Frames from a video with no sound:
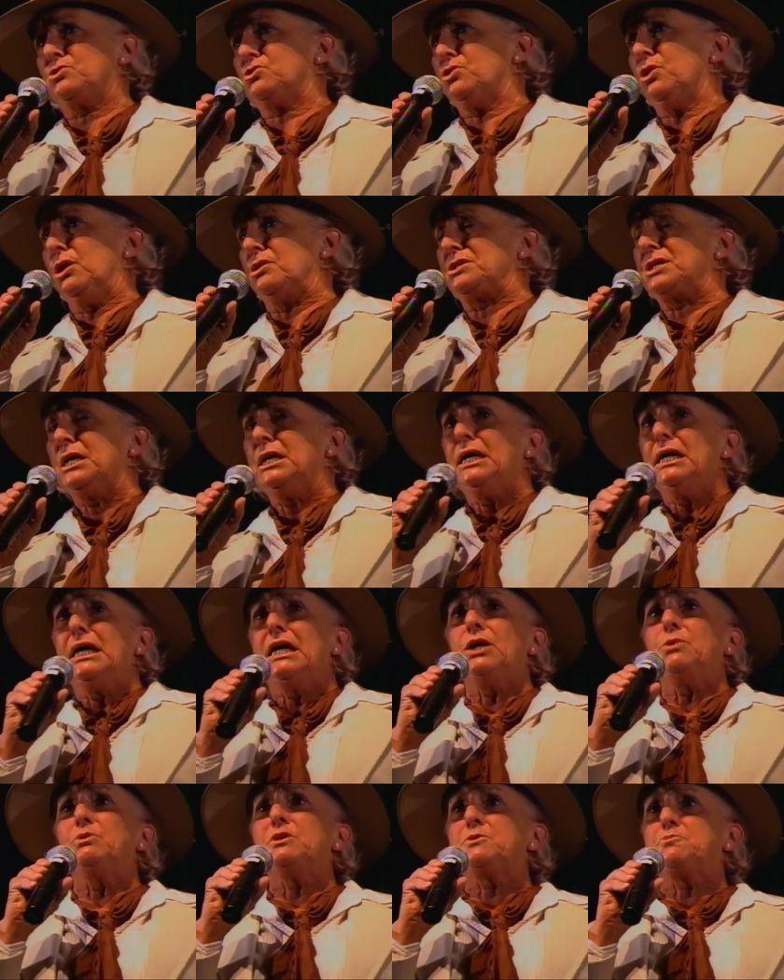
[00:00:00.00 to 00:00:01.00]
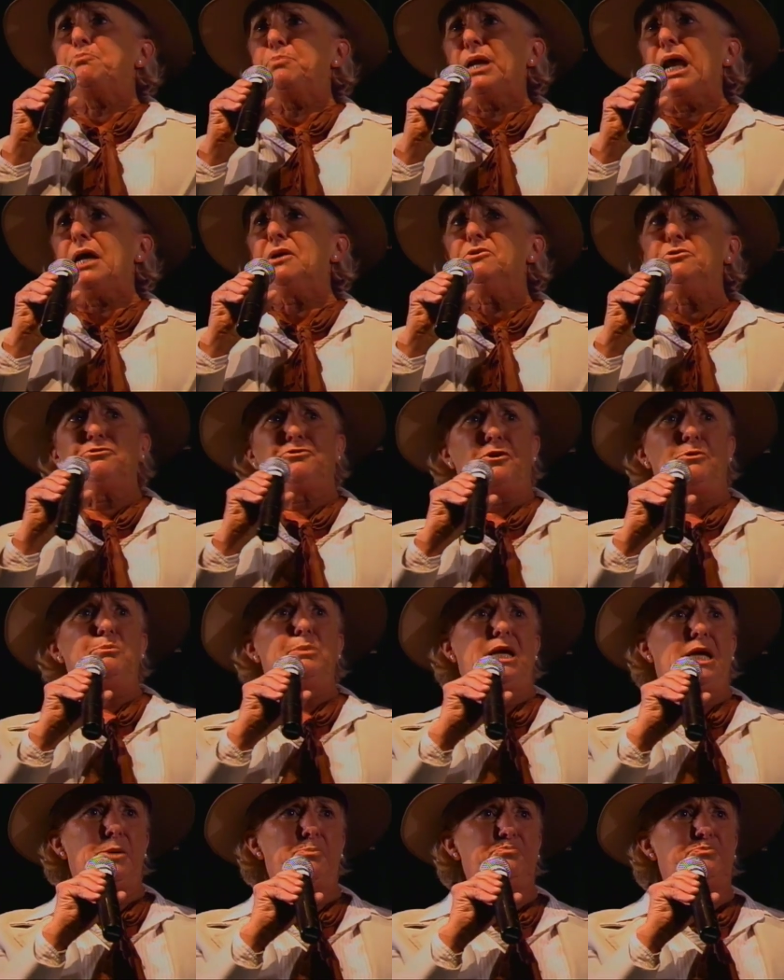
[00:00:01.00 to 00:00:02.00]
a trot. He was blood
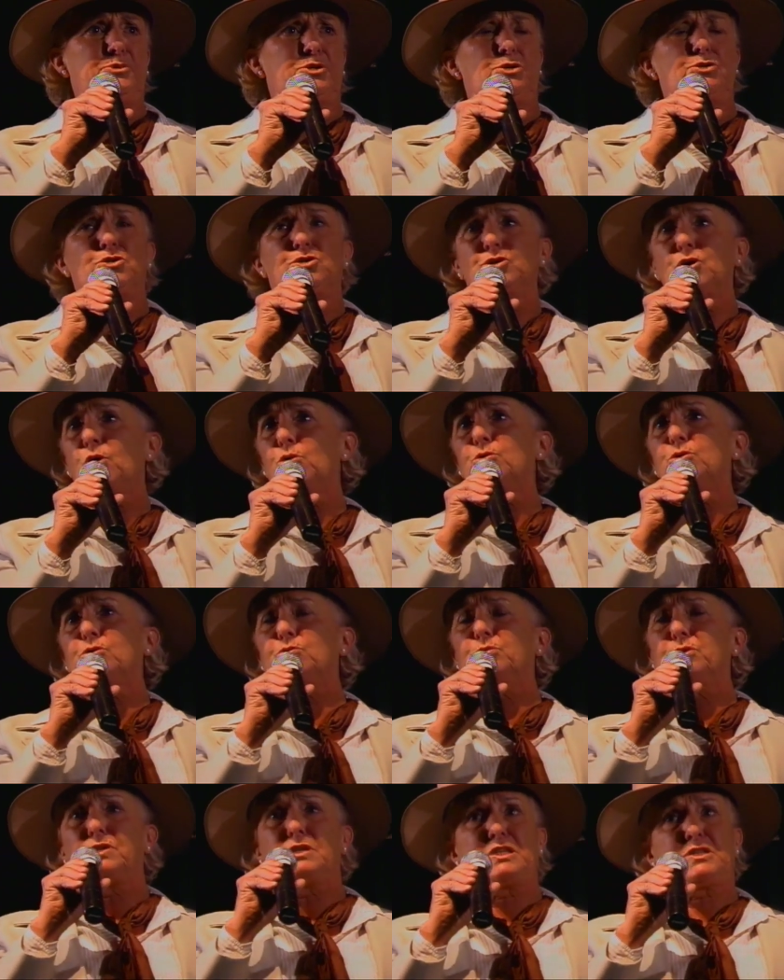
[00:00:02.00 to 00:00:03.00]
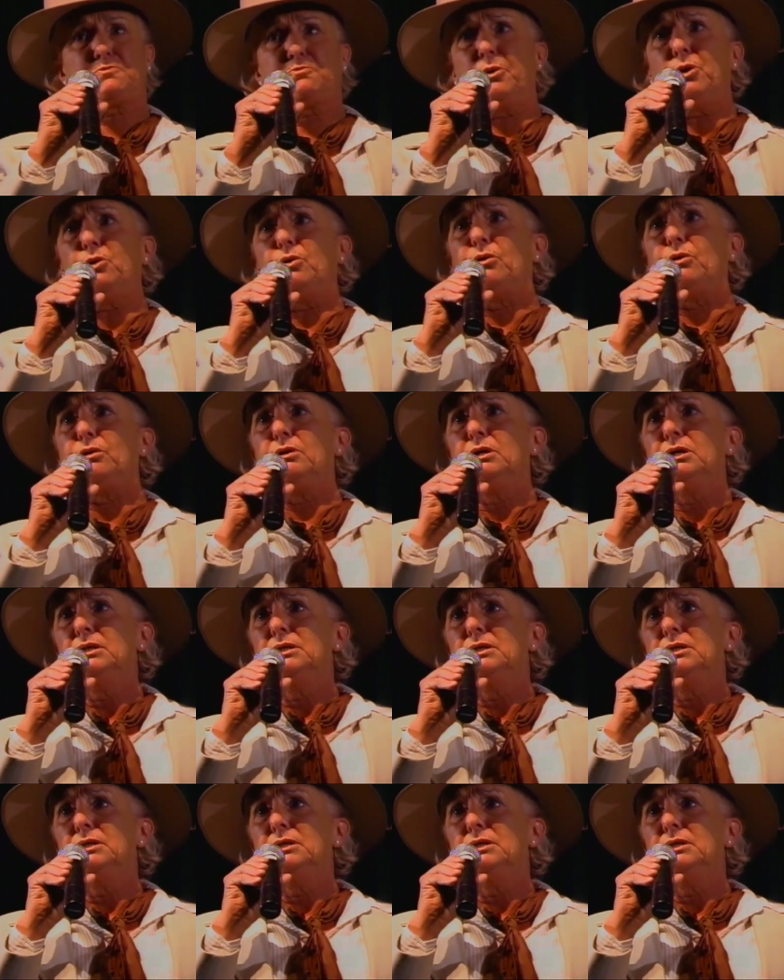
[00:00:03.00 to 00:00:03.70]
from hip to shoulder with the spur.